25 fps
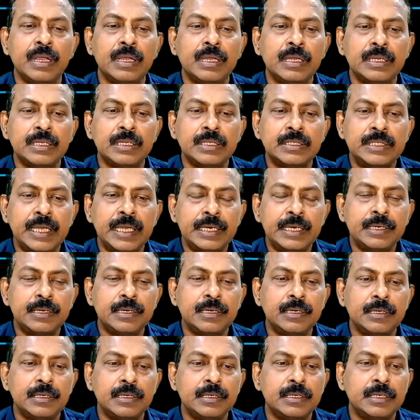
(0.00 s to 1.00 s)
then
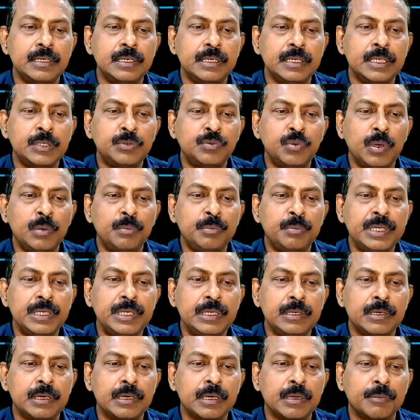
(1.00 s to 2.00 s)
it will be
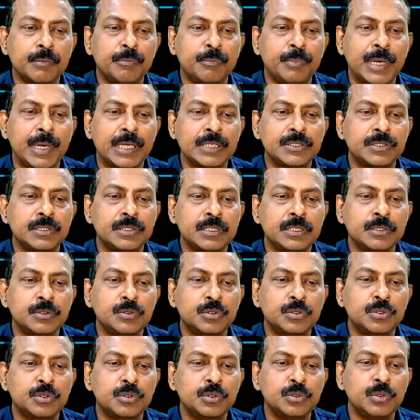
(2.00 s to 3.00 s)
passing
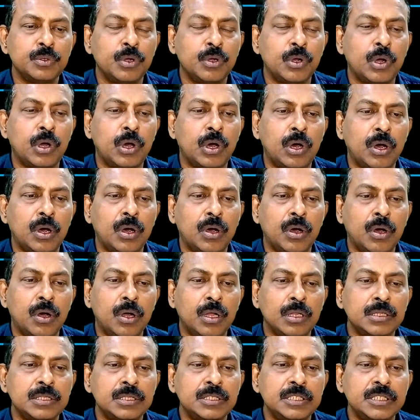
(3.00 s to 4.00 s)
through all
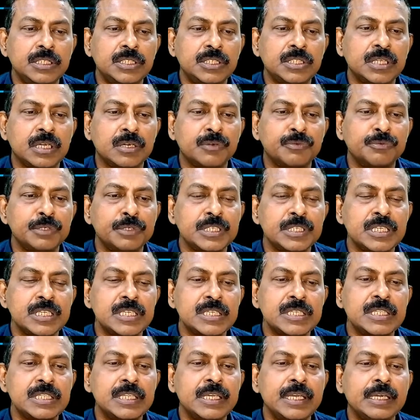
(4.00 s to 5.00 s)
these surfaces
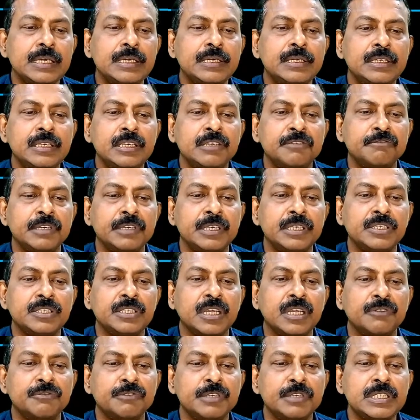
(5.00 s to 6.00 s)
there, different
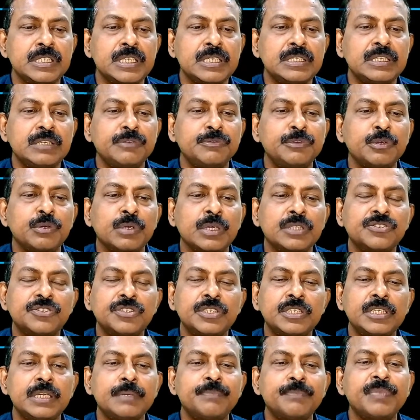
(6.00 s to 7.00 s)
surfaces if you
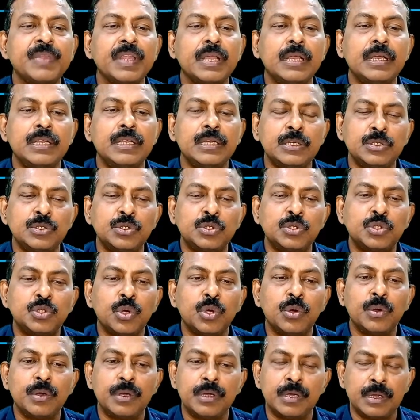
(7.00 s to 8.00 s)
consider.
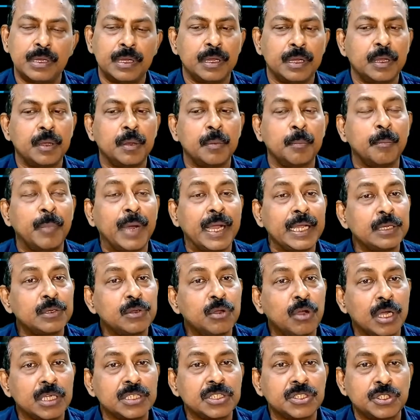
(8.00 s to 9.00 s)
So by
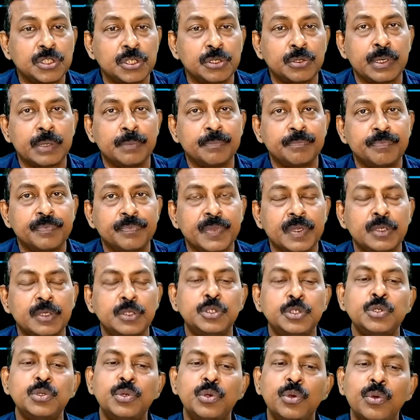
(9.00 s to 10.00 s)
Gauss theorem, you
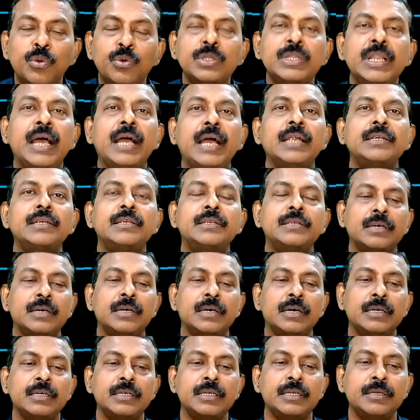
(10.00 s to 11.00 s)
know that
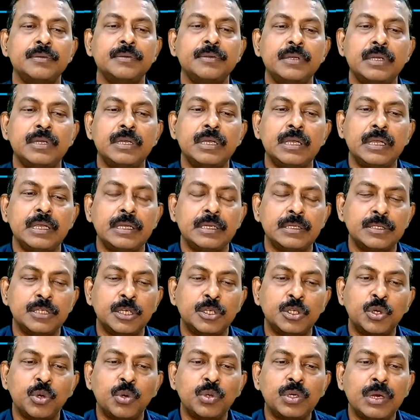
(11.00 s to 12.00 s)
the
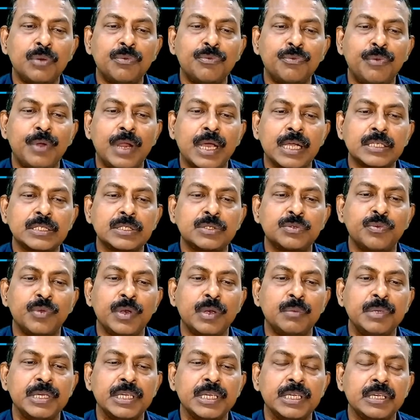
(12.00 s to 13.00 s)
total flux will
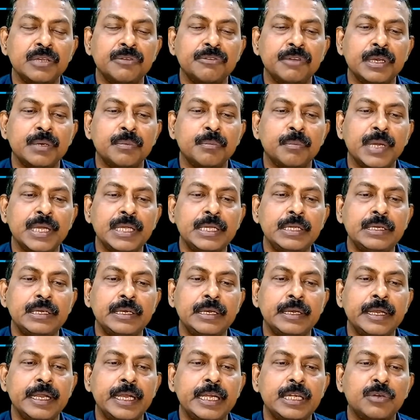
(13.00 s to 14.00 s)
be given by
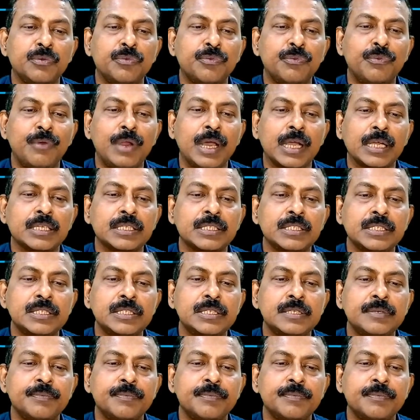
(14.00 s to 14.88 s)
net flux